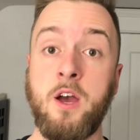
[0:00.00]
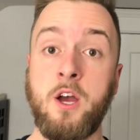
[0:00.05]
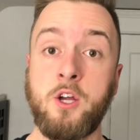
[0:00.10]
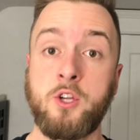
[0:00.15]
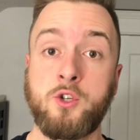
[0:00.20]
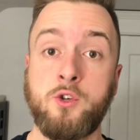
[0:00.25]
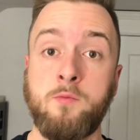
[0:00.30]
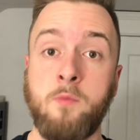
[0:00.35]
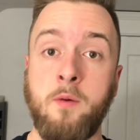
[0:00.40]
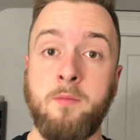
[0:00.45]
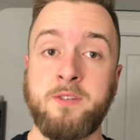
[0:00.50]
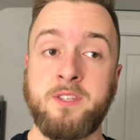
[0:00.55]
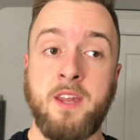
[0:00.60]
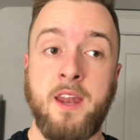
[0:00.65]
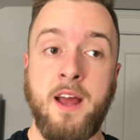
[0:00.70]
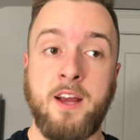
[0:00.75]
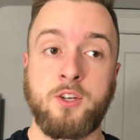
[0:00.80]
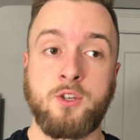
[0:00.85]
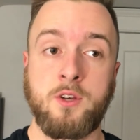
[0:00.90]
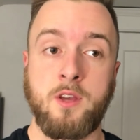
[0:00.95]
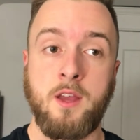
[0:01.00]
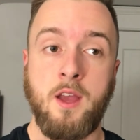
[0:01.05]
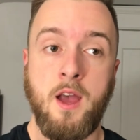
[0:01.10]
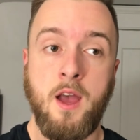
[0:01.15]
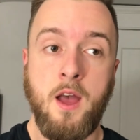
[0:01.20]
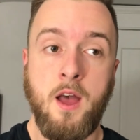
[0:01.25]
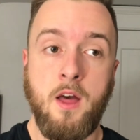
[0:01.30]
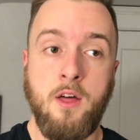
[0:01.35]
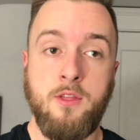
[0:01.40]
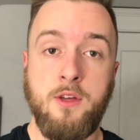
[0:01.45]
two moments that actually
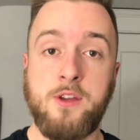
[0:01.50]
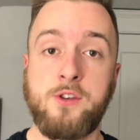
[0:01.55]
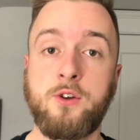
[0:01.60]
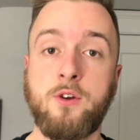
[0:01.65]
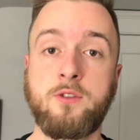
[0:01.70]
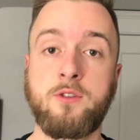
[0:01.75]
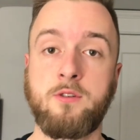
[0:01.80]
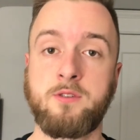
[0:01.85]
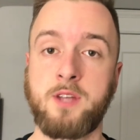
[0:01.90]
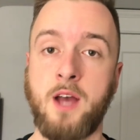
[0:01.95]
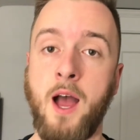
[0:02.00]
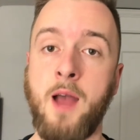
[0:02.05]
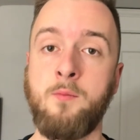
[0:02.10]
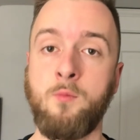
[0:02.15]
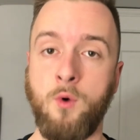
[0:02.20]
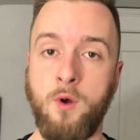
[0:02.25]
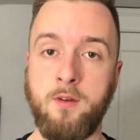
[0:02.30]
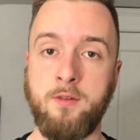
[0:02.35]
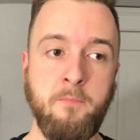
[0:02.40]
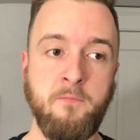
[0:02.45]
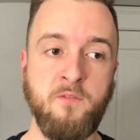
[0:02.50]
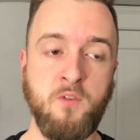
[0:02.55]
took their time with.